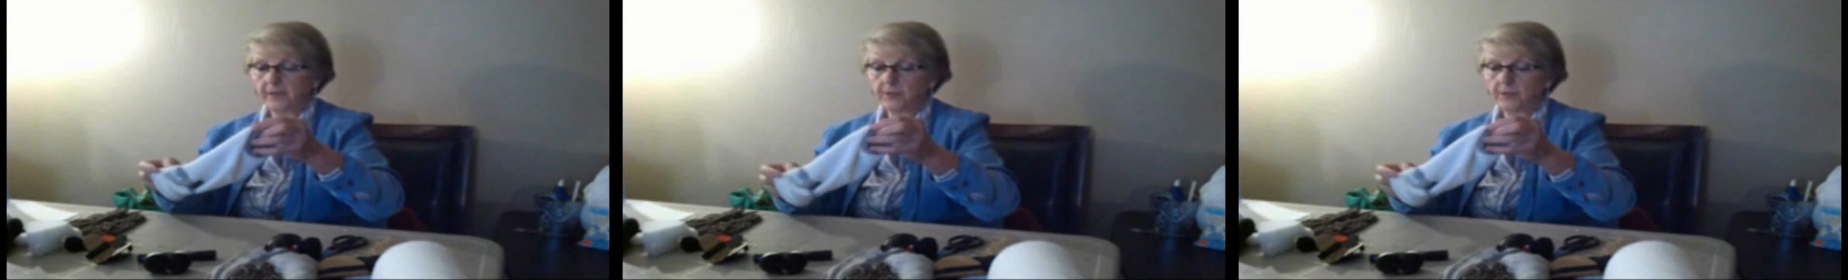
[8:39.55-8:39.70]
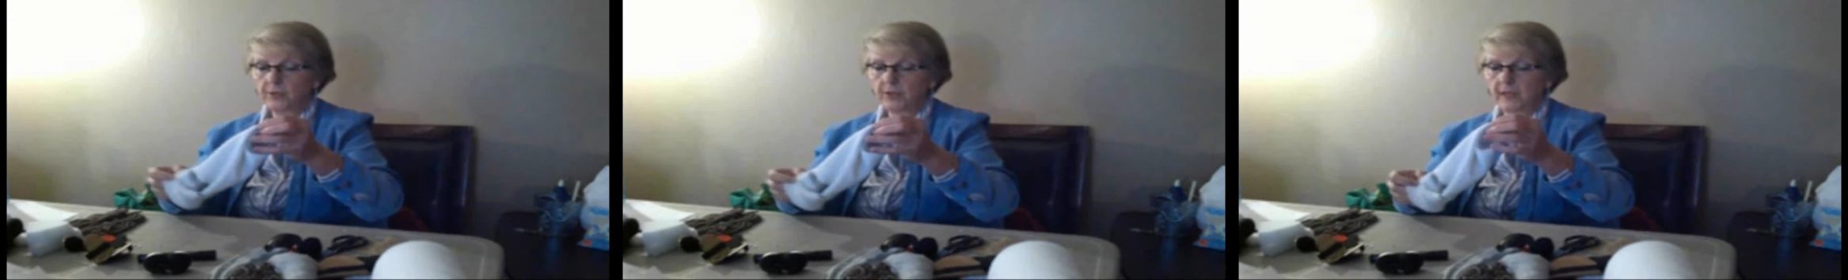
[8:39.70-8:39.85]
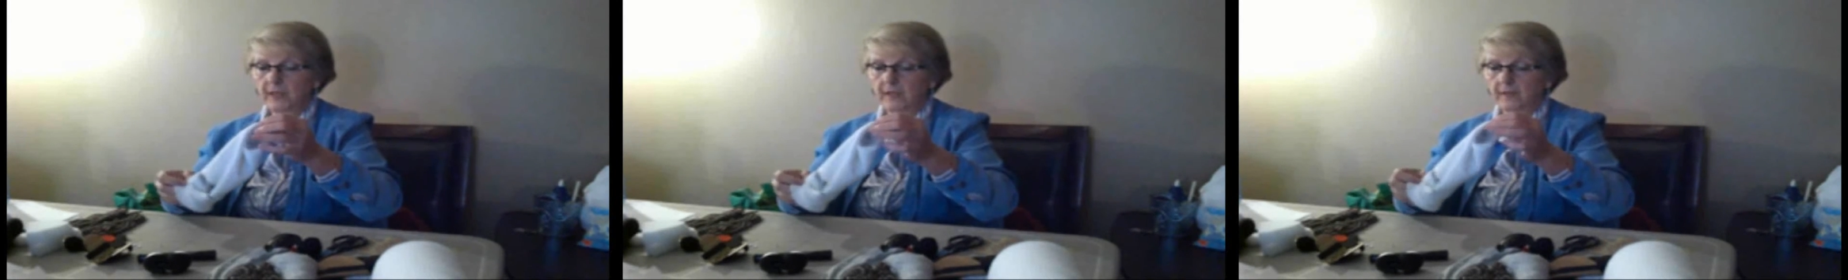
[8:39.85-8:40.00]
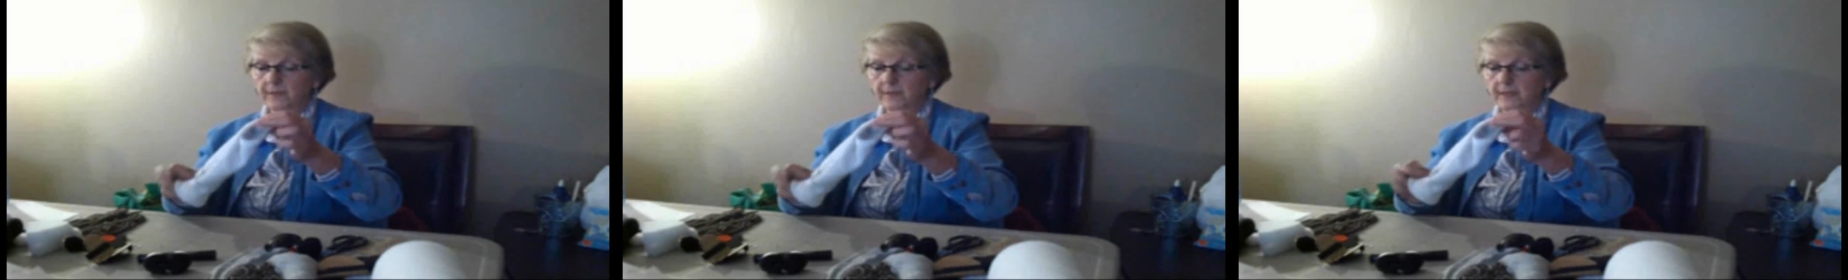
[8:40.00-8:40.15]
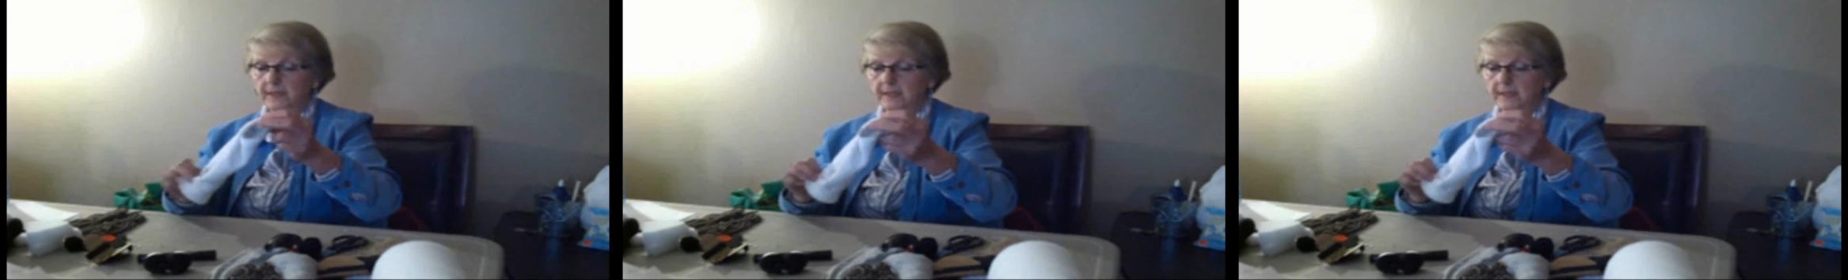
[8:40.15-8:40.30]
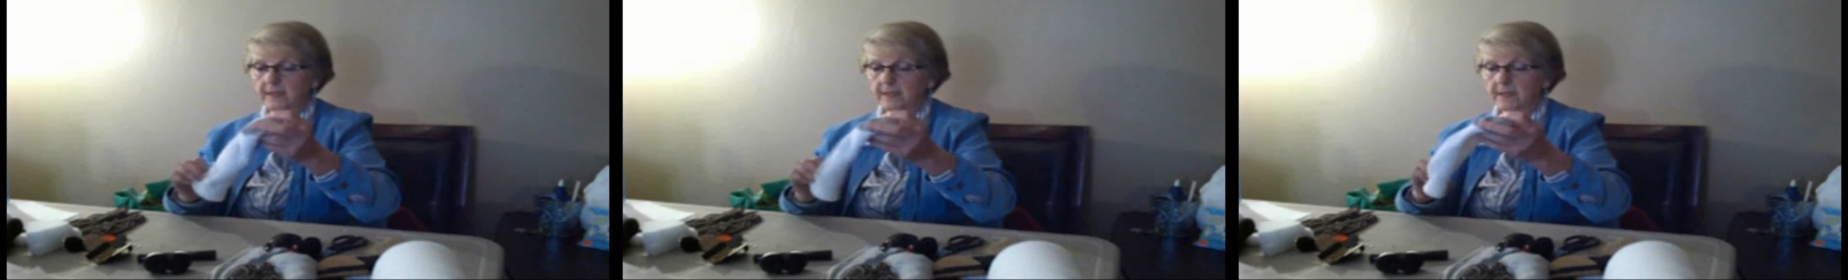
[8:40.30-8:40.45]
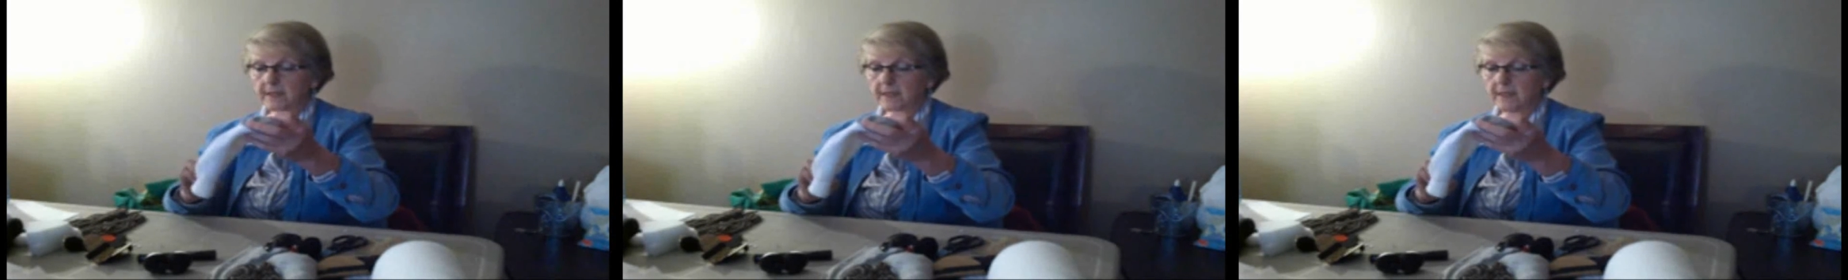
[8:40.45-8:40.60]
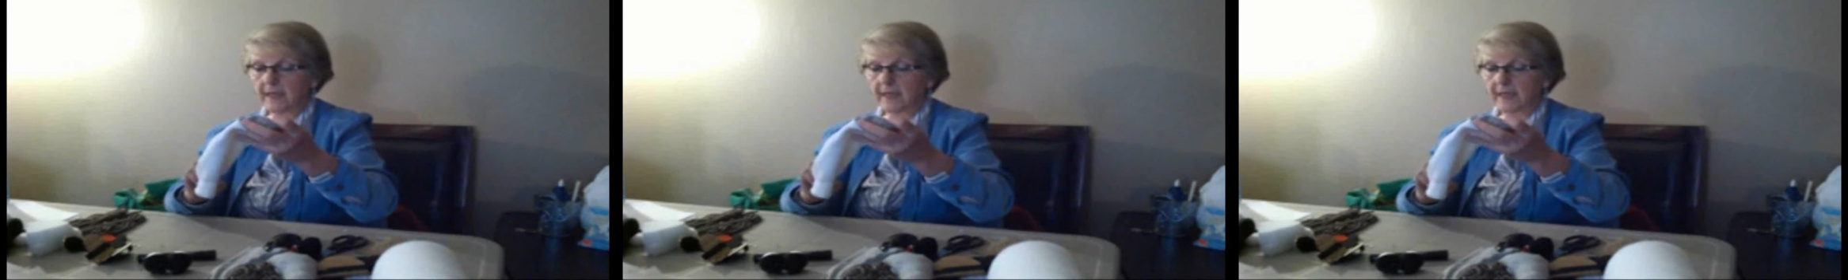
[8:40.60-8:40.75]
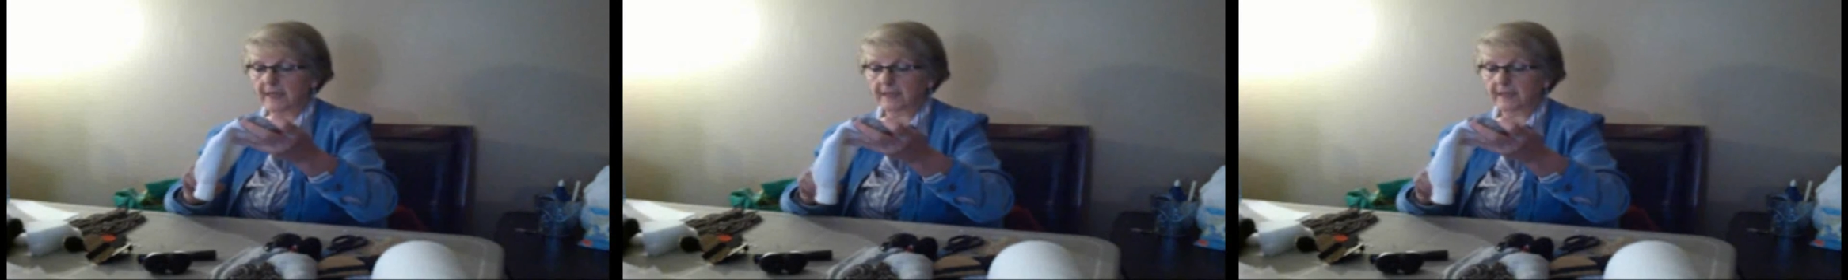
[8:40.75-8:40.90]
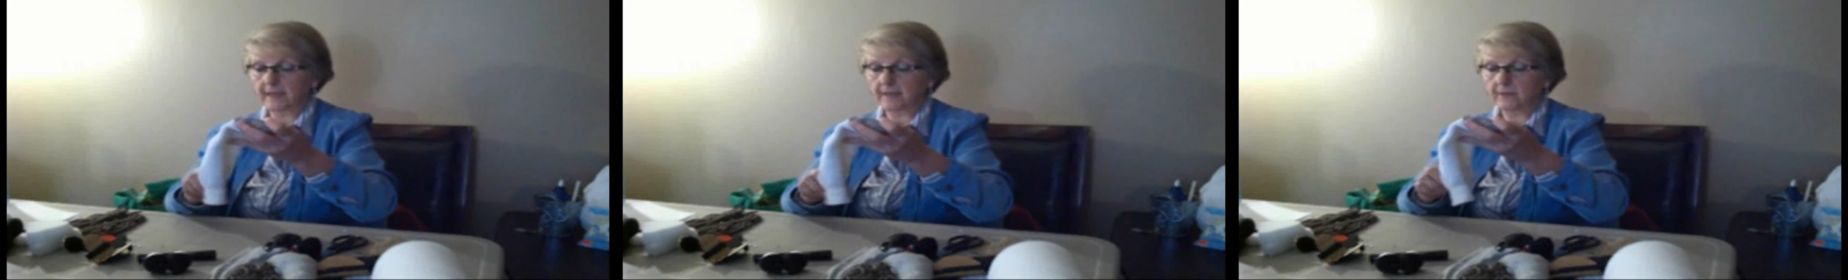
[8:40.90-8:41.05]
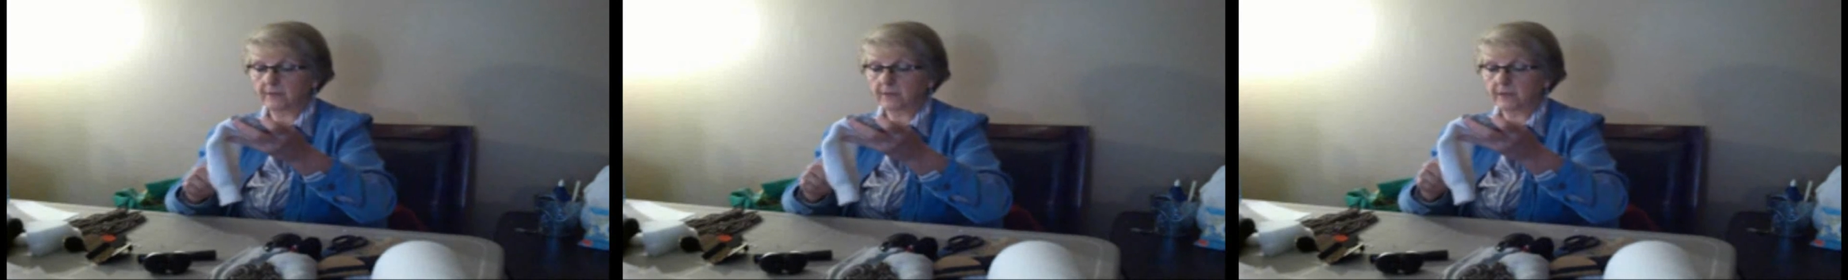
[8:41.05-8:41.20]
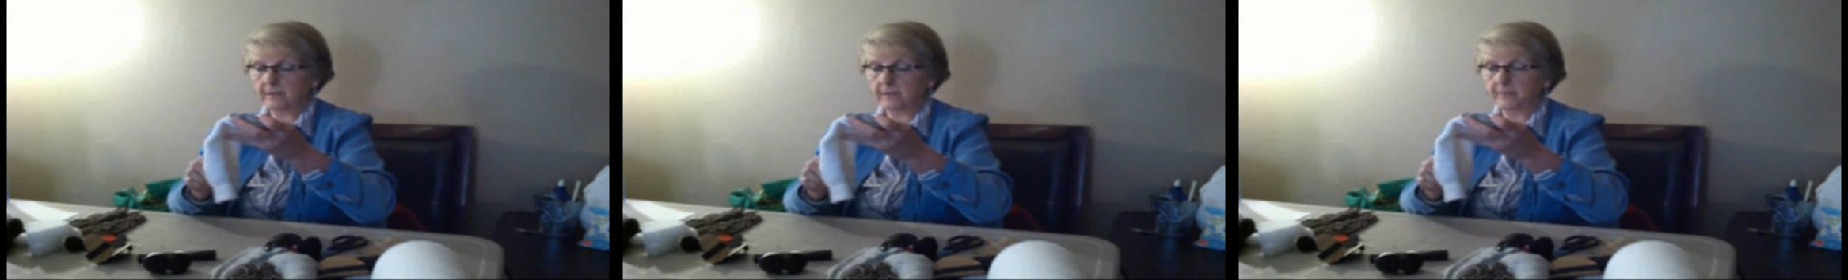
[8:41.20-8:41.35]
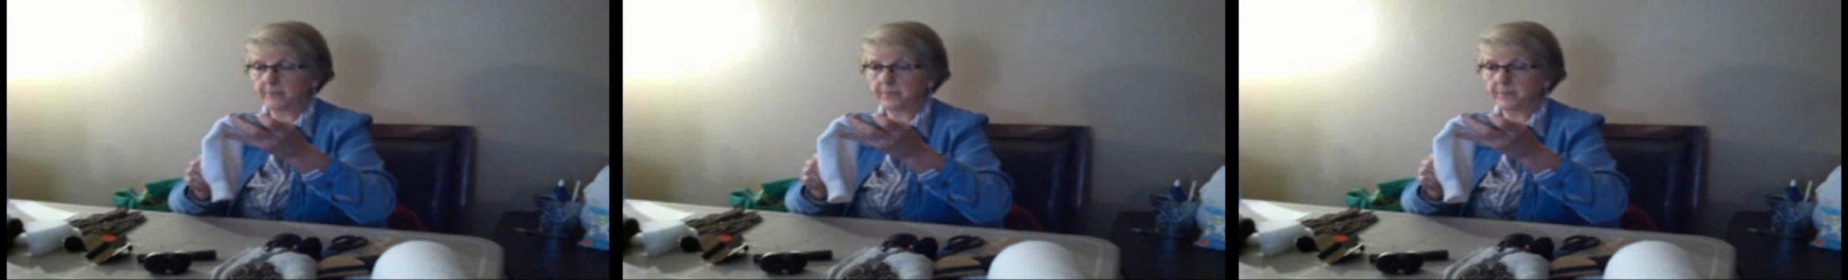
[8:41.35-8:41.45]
that you have it inside out,